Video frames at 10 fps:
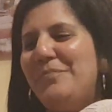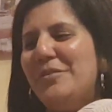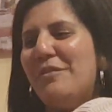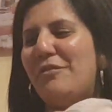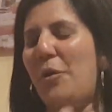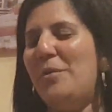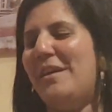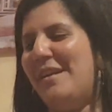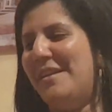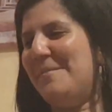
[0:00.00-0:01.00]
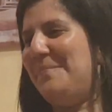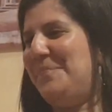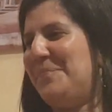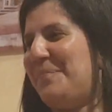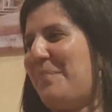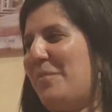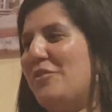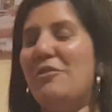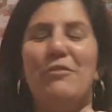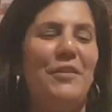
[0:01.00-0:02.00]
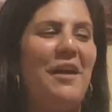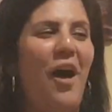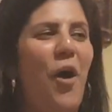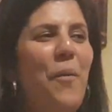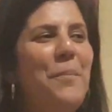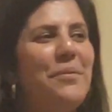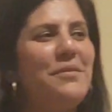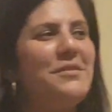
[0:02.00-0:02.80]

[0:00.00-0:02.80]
devoted to really help